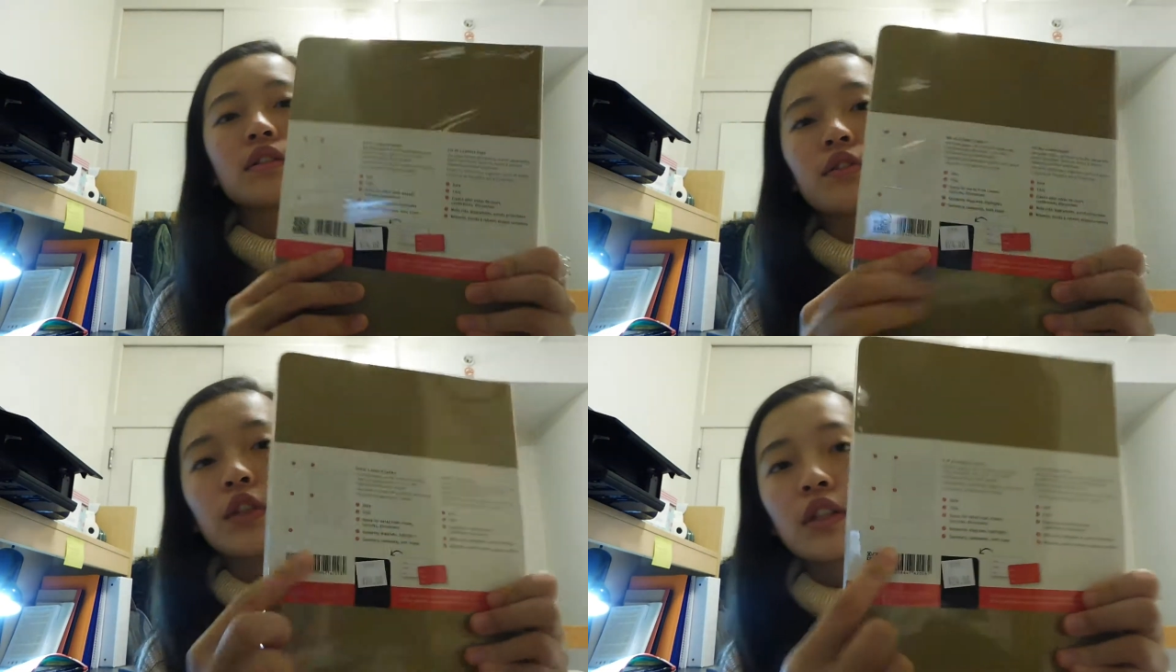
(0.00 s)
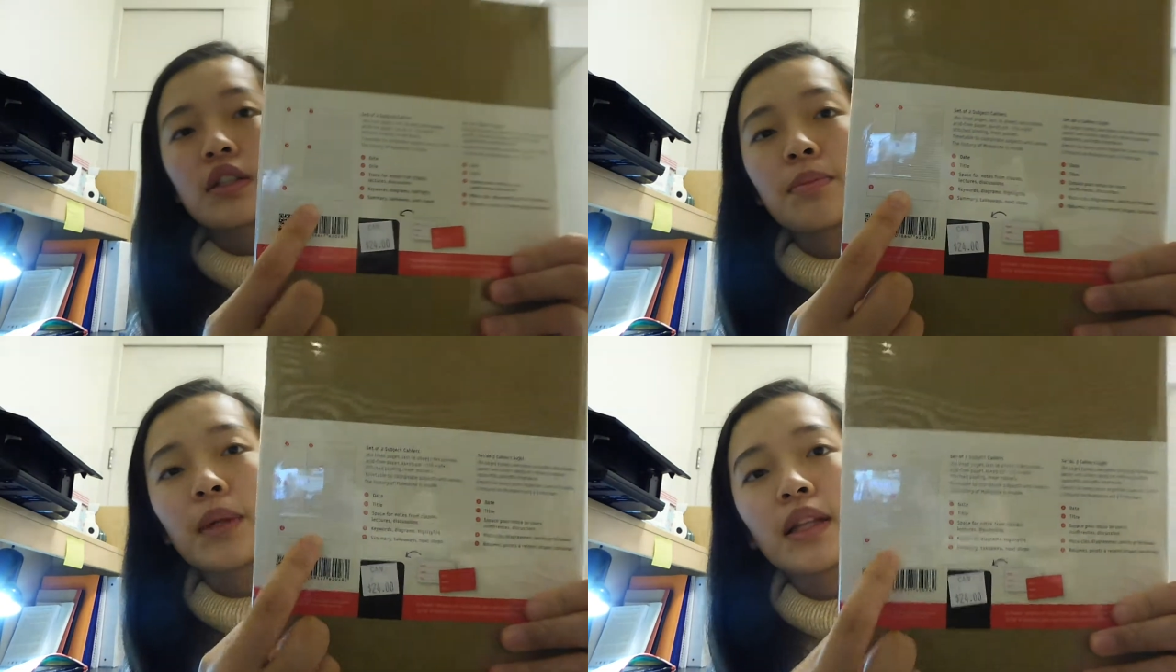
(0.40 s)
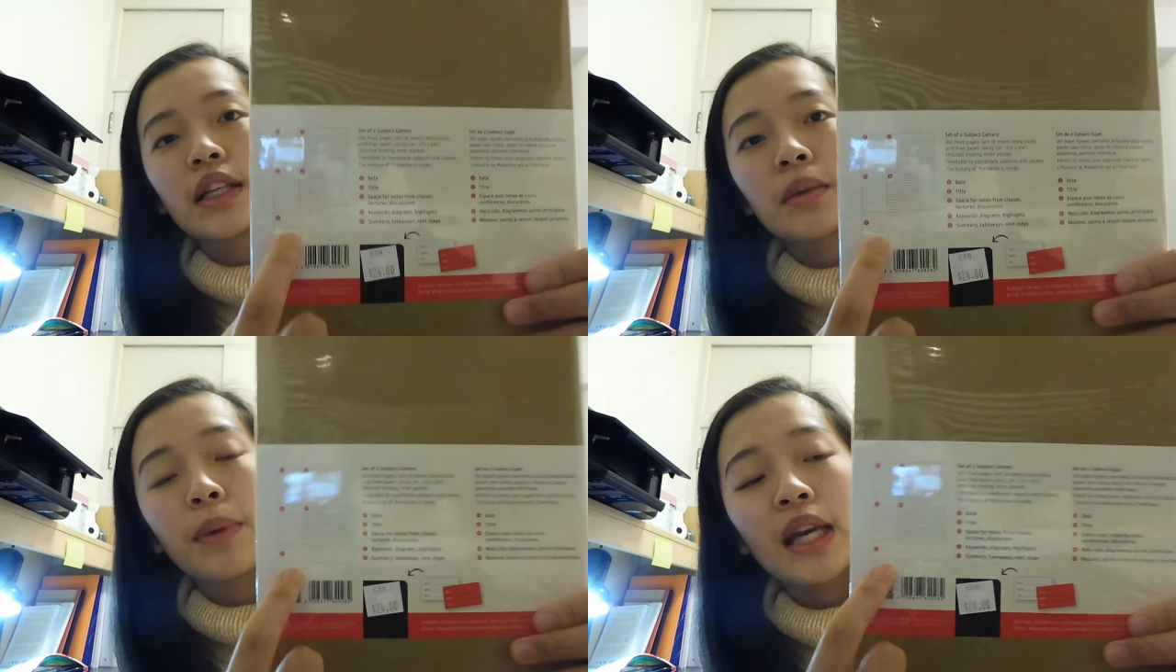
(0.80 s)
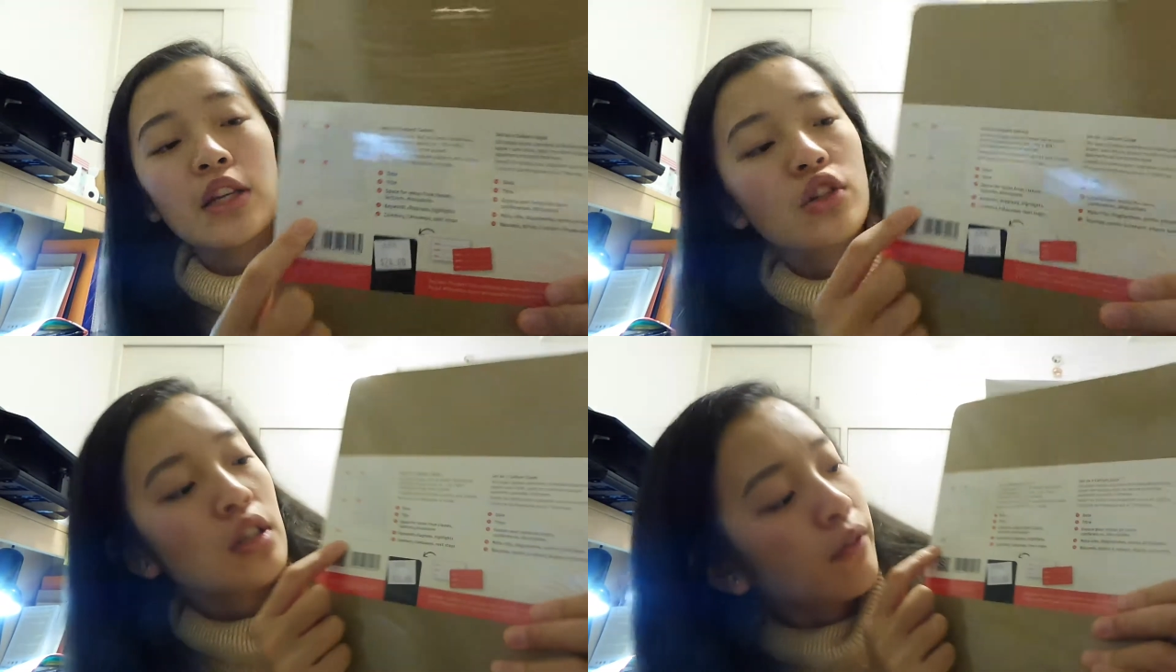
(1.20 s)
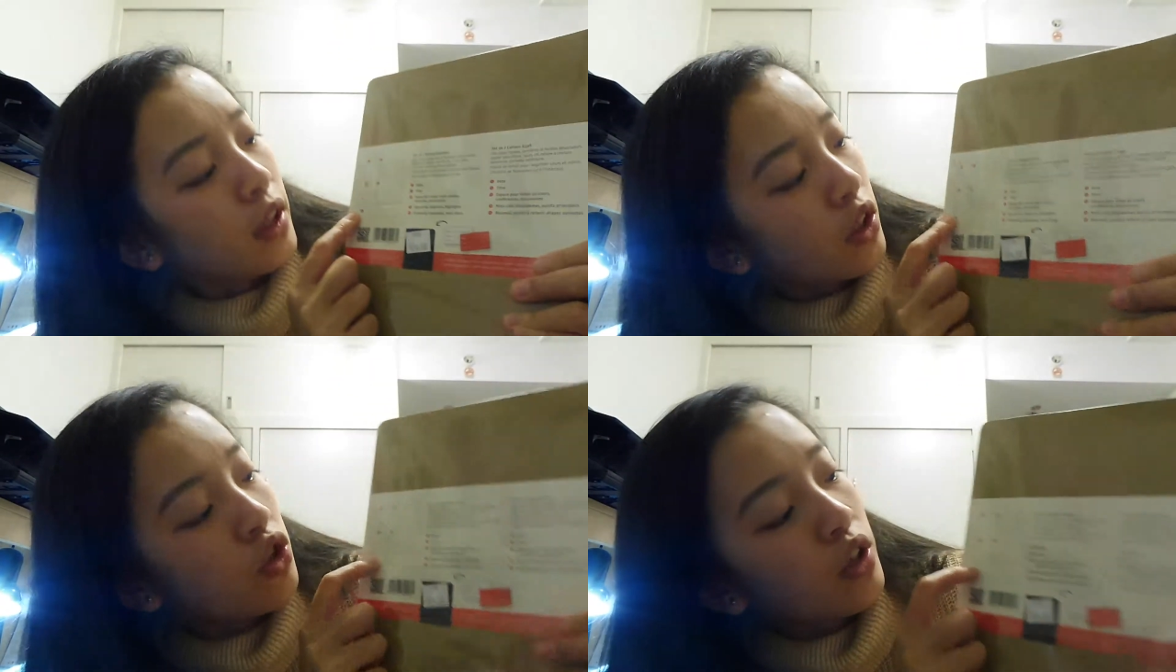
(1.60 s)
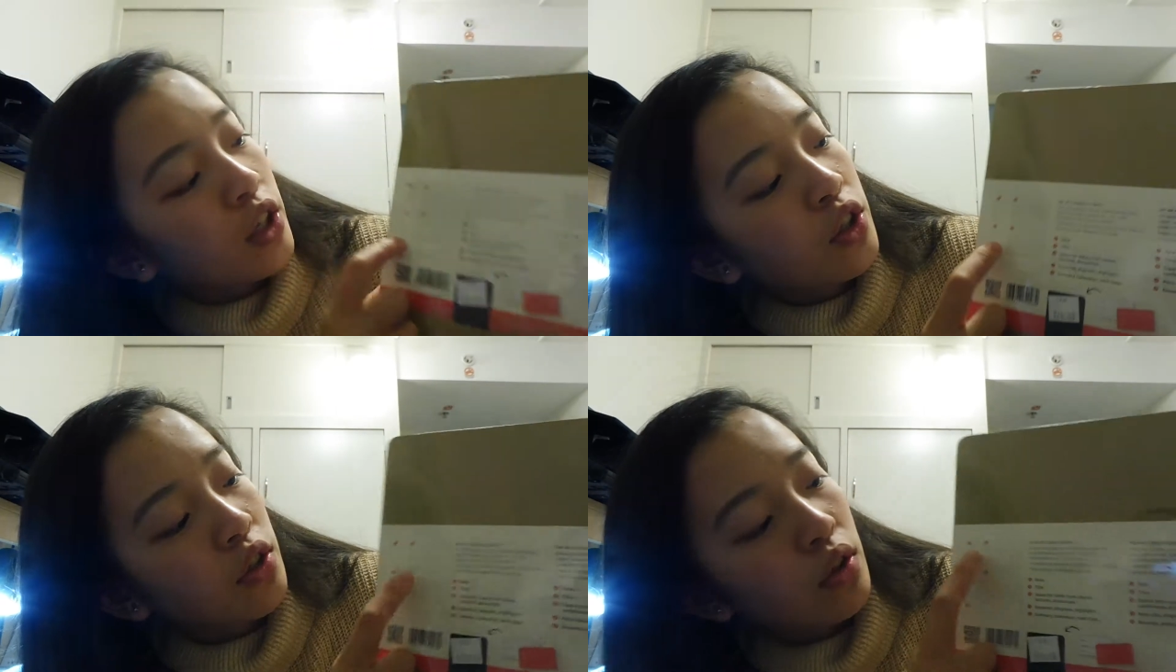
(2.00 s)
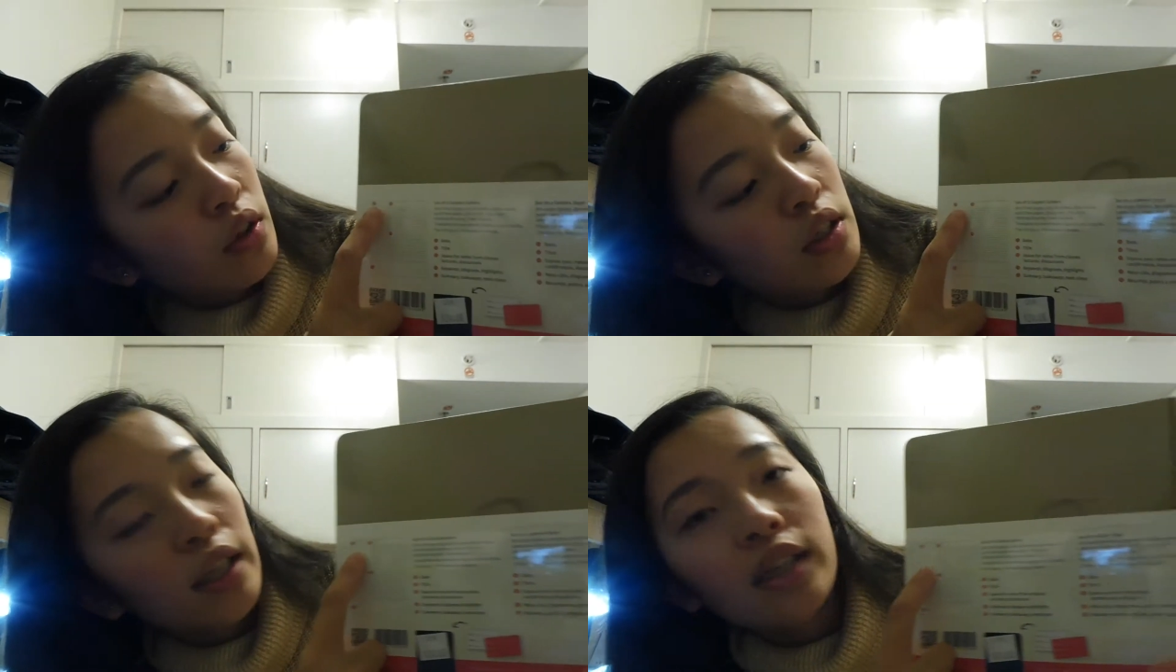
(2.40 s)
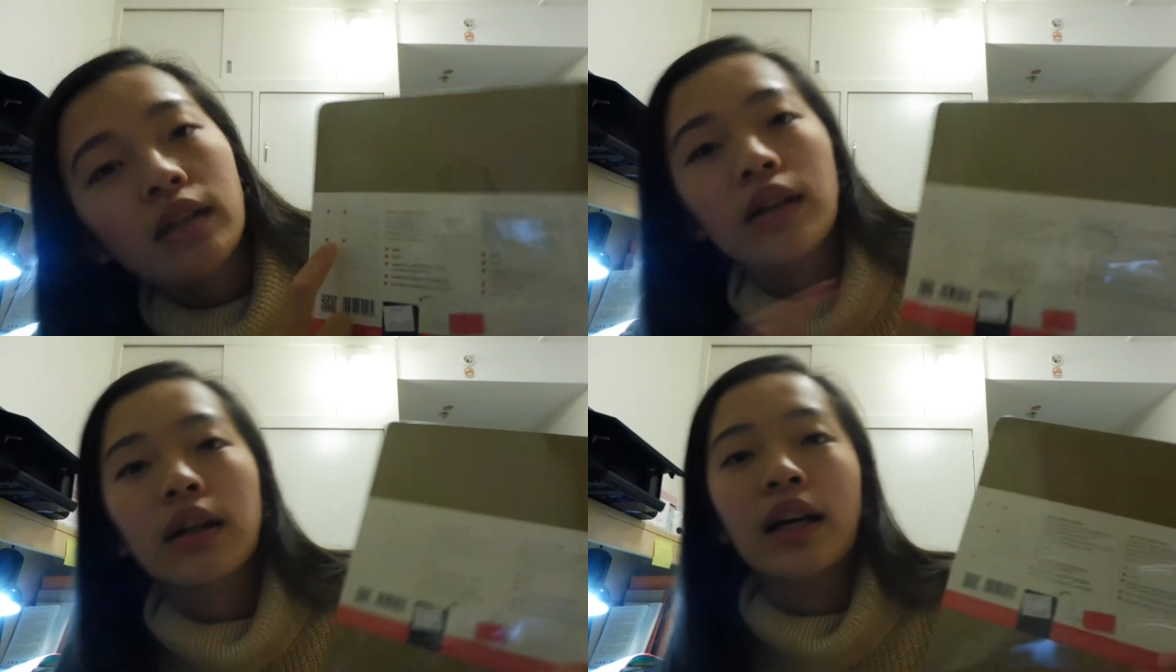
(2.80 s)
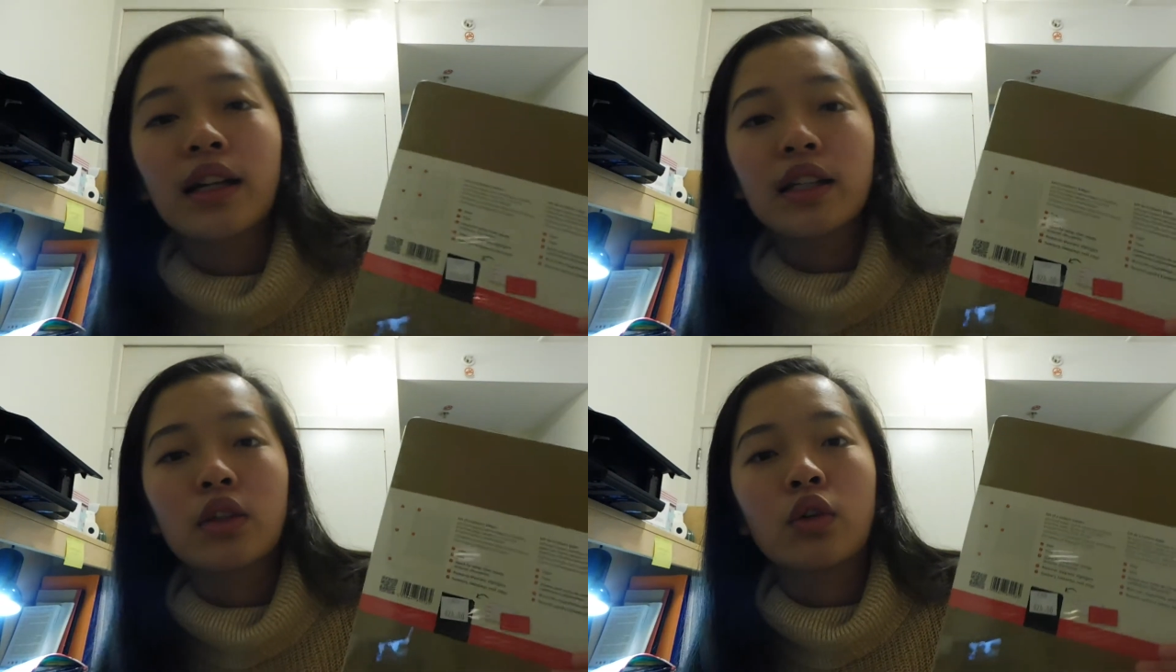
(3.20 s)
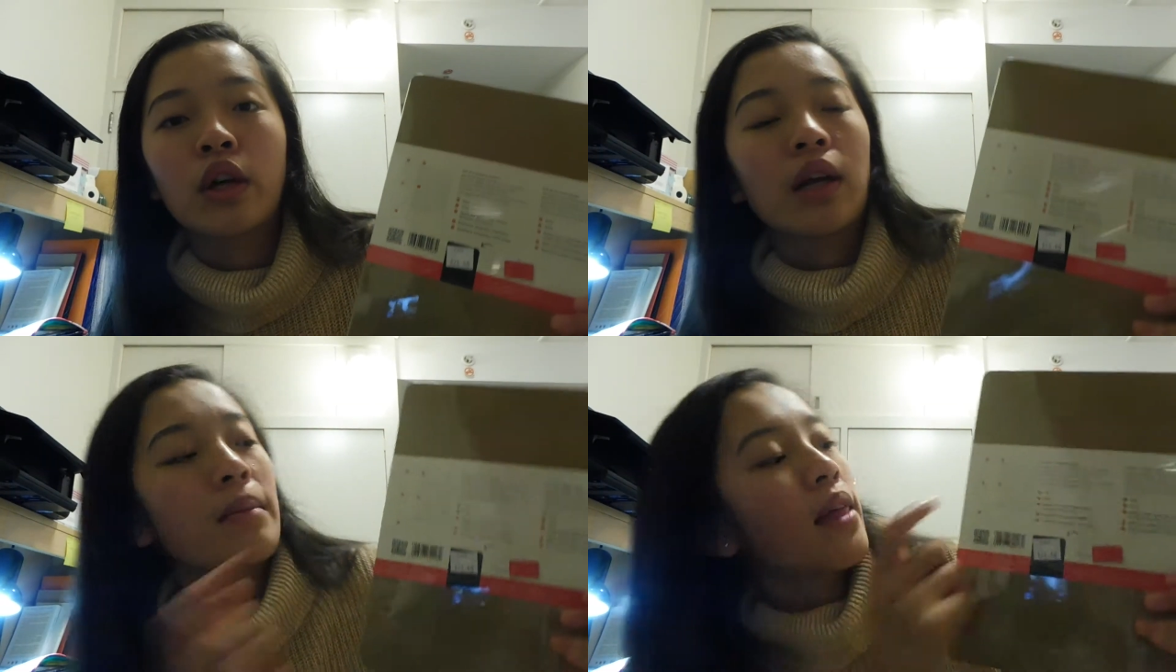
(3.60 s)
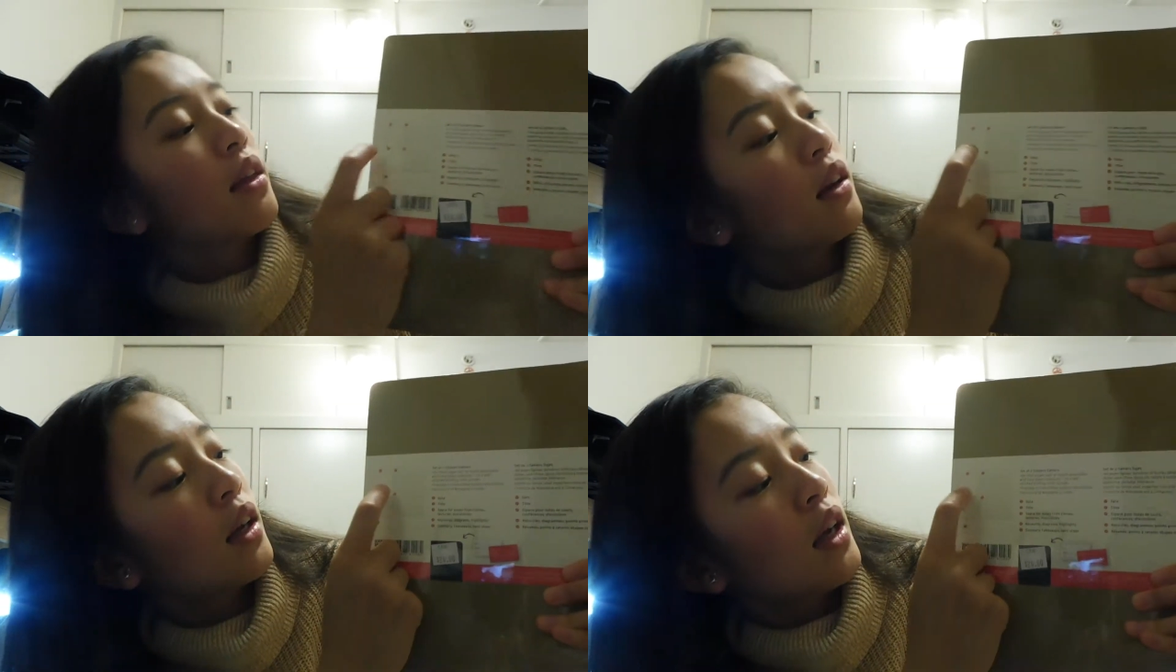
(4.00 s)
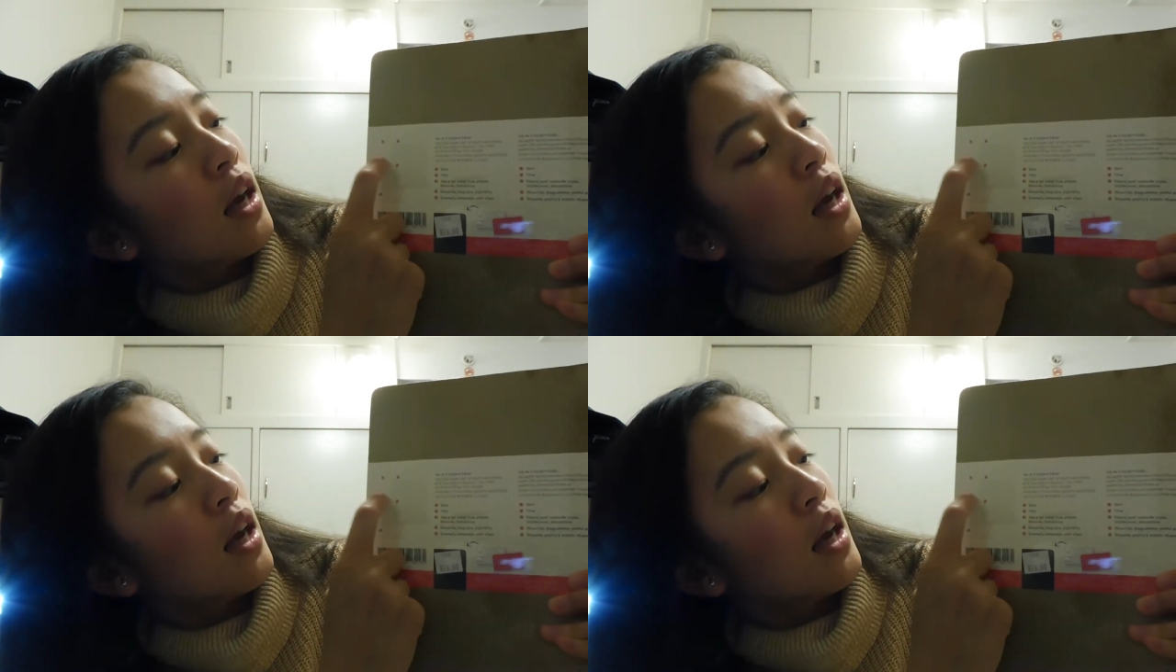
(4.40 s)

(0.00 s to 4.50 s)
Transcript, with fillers: know if you can see, but like the pages have like a structure, so there's like kind of like the Cornell method.